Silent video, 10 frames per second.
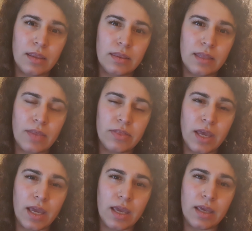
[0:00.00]
that
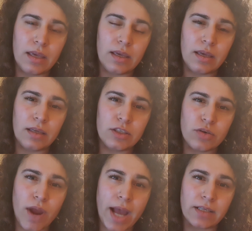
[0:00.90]
they
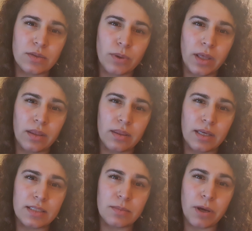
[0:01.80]
interact with
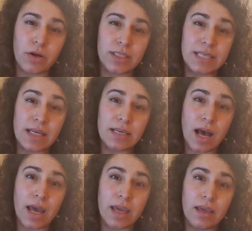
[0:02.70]
is about a dead
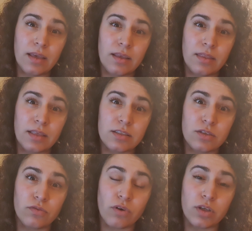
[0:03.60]
guy that's
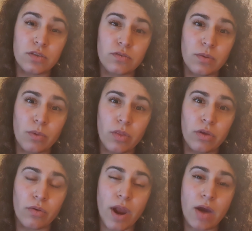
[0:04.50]
in front of them on
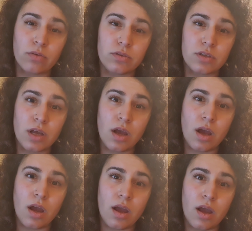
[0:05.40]
the ground,
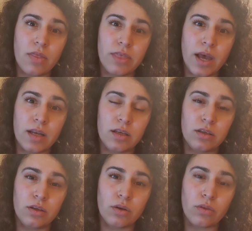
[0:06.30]
that,
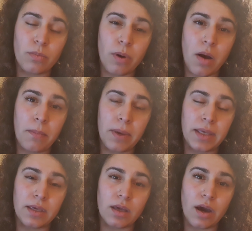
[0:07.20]
the bomb
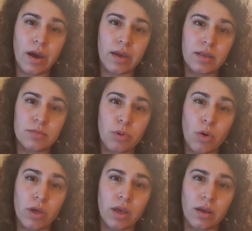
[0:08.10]
making guy is
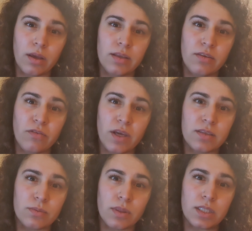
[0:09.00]
poking in the
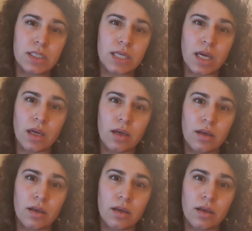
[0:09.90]
face with a stick.